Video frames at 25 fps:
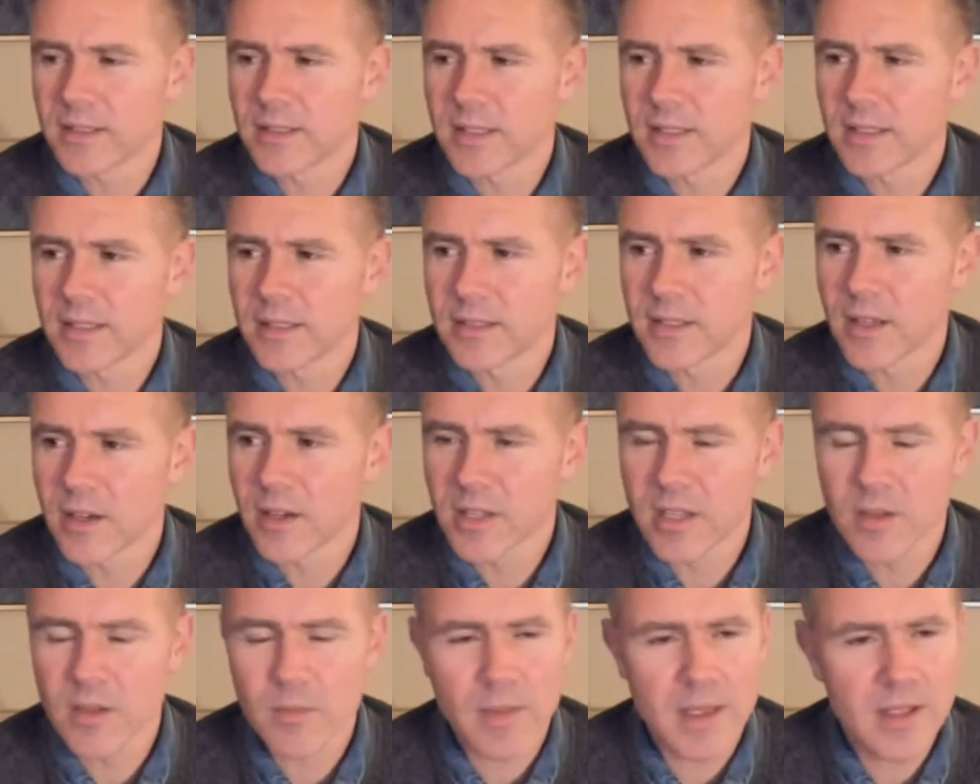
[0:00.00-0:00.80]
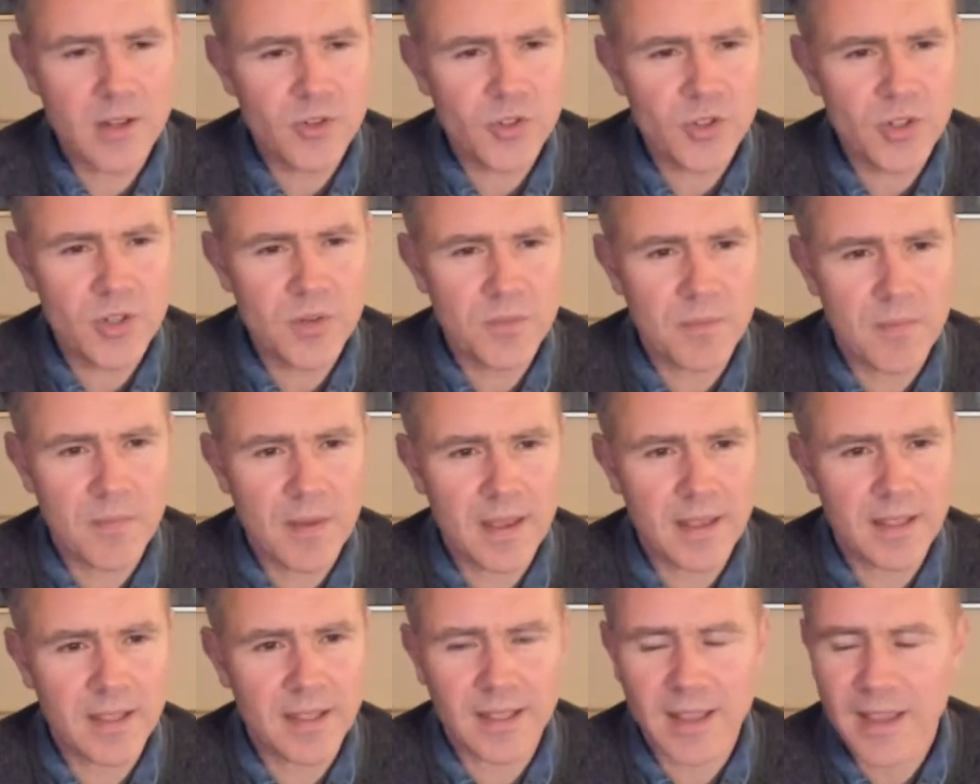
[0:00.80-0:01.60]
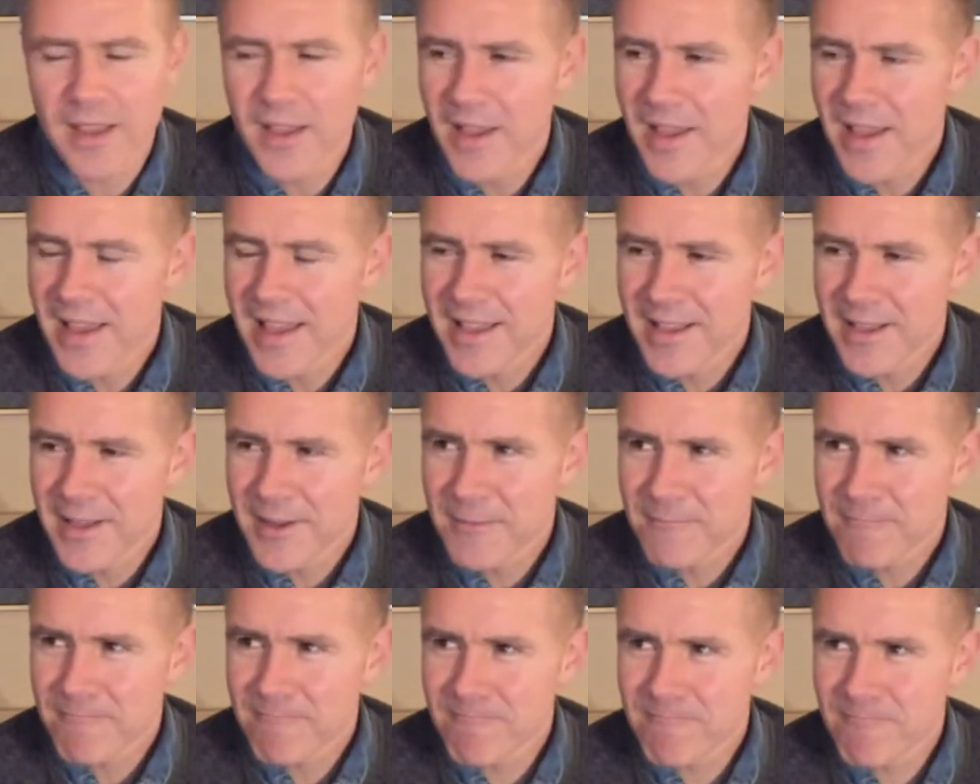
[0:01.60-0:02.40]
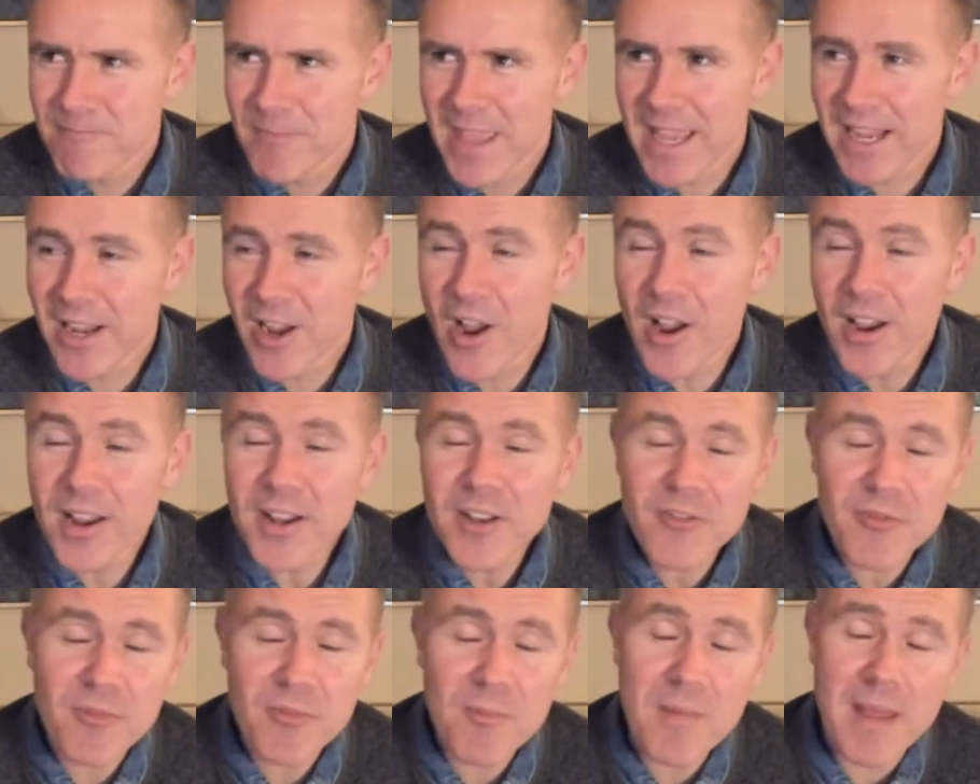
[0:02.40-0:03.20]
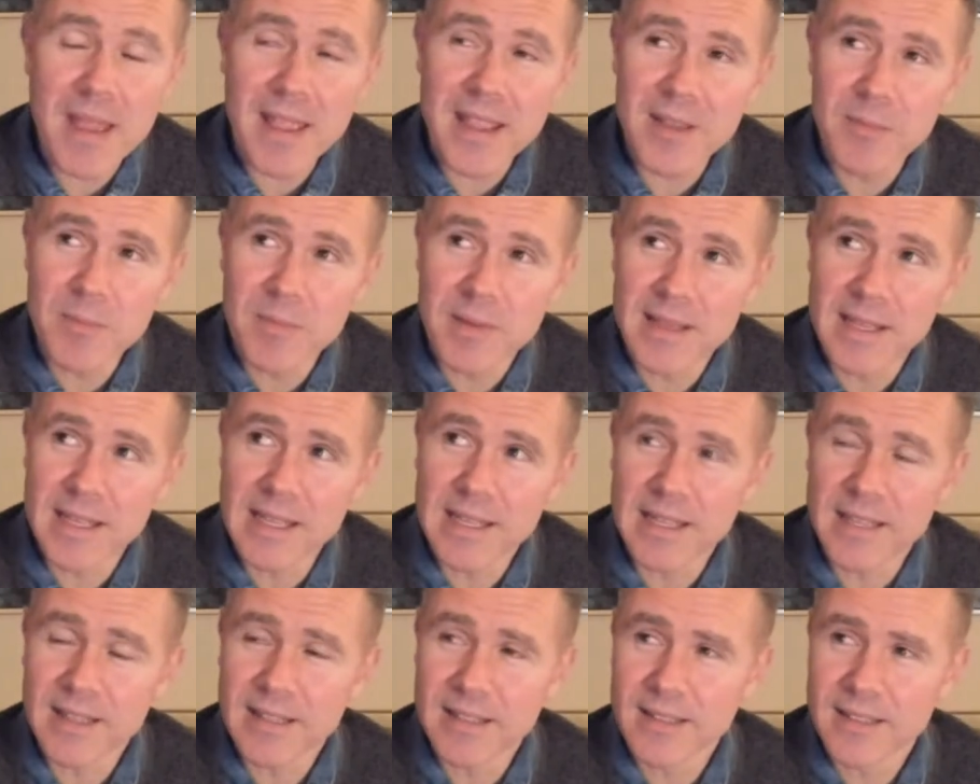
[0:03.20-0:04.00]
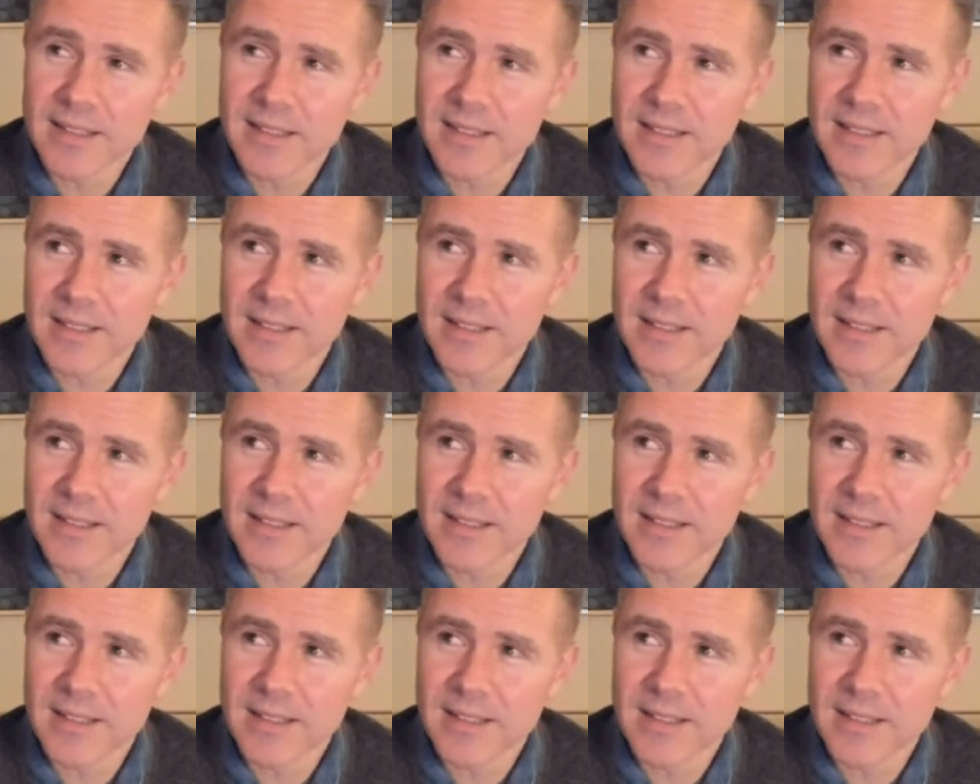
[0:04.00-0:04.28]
the documentary making it kind of made me